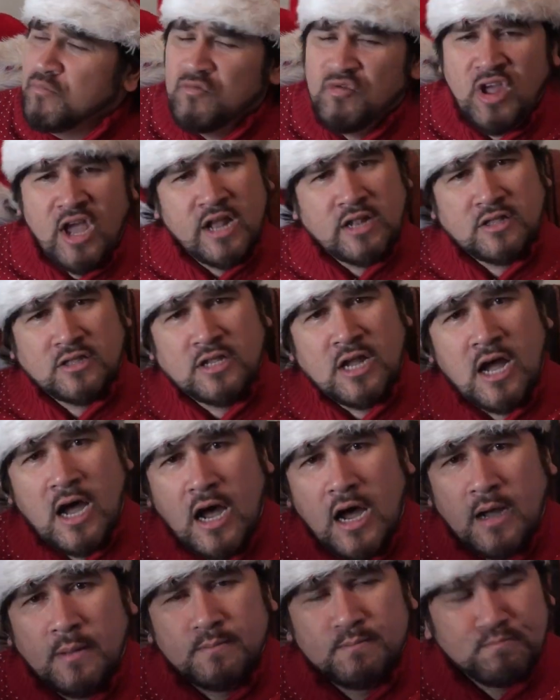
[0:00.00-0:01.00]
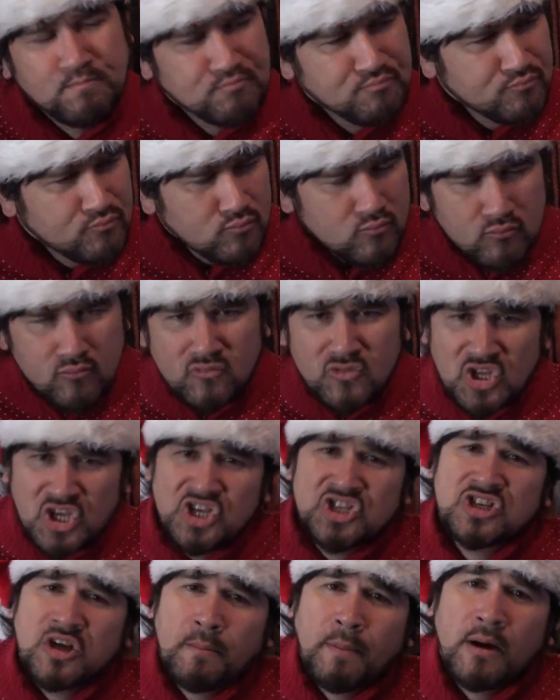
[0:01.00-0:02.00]
that
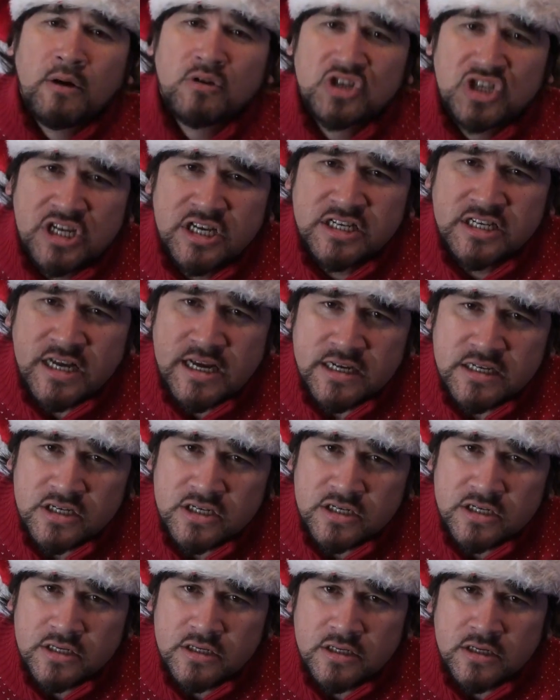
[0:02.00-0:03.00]
it's about Jesus.